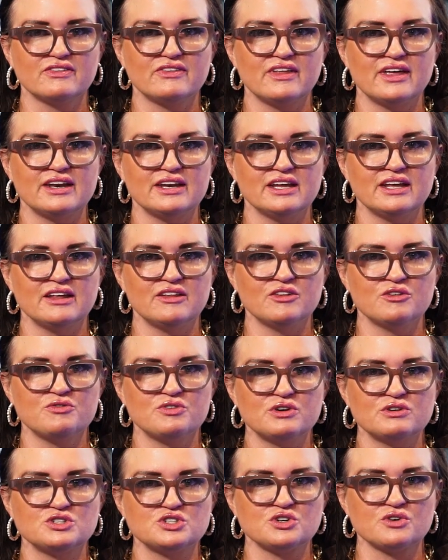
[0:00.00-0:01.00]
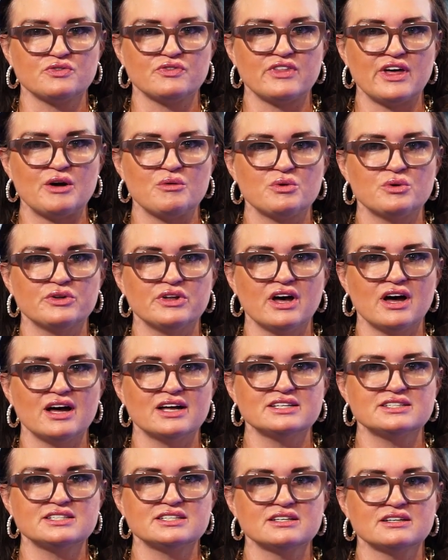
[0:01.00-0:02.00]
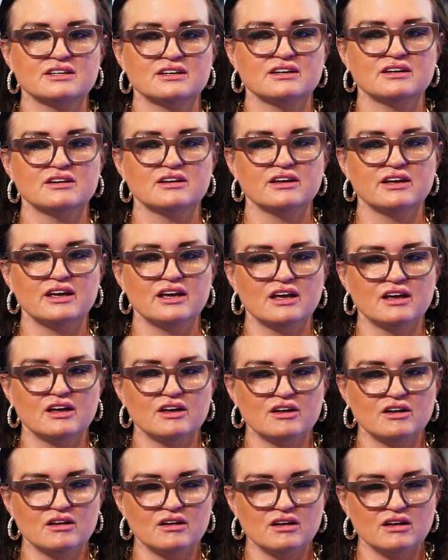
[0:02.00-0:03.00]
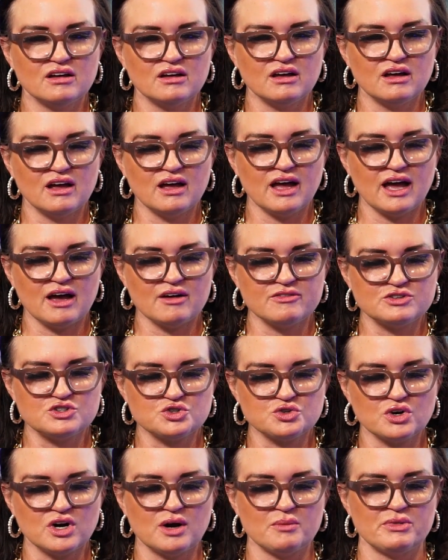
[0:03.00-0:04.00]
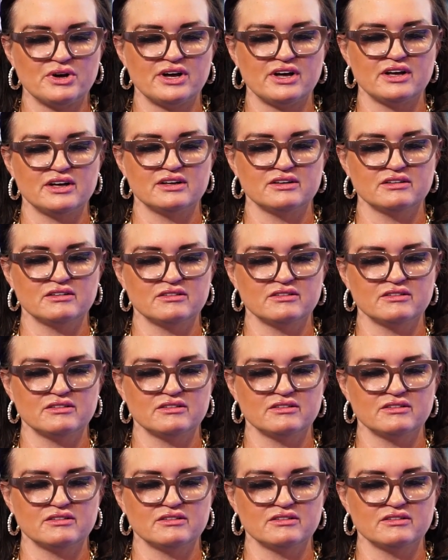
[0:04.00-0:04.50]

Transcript: that in the future they will not have trauma